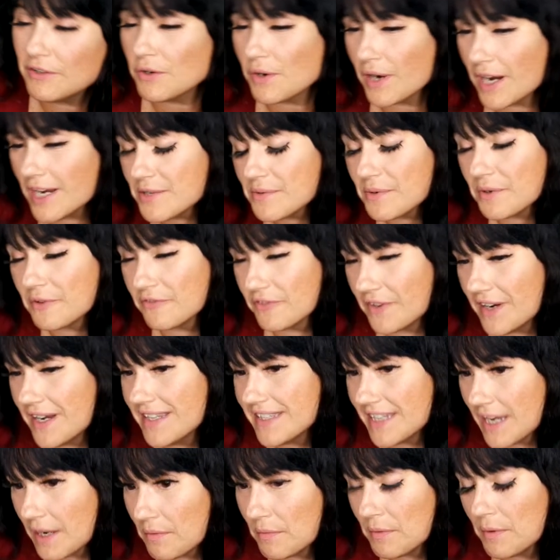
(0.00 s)
you guys were
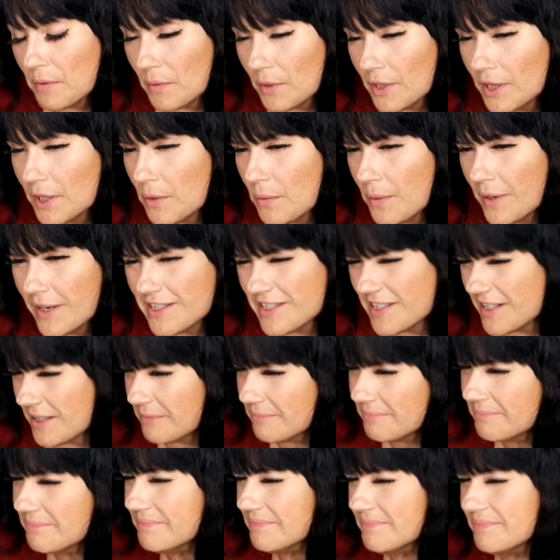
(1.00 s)
friends, I'd be really questioning.
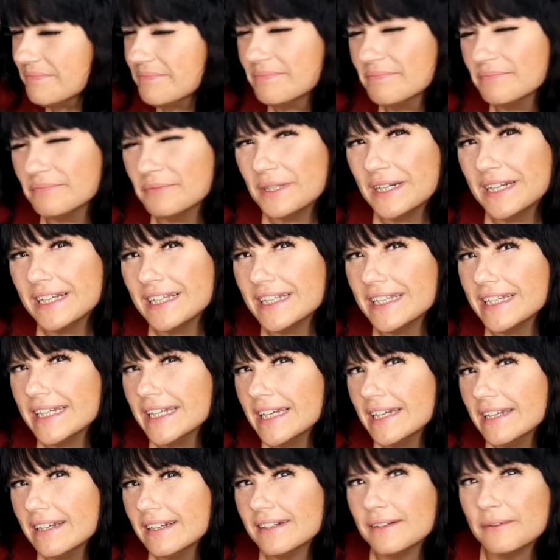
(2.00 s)

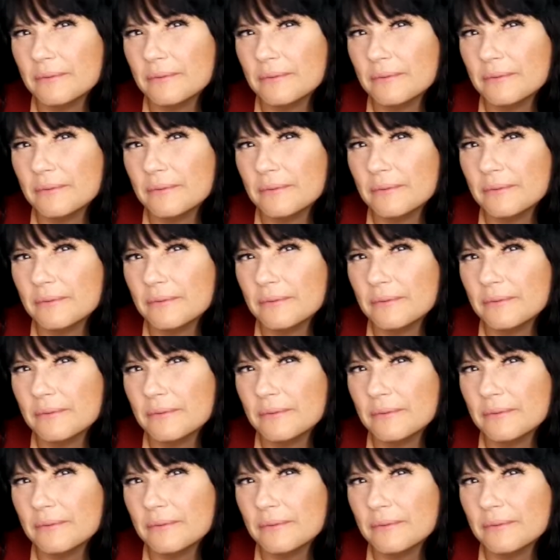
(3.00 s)
Really?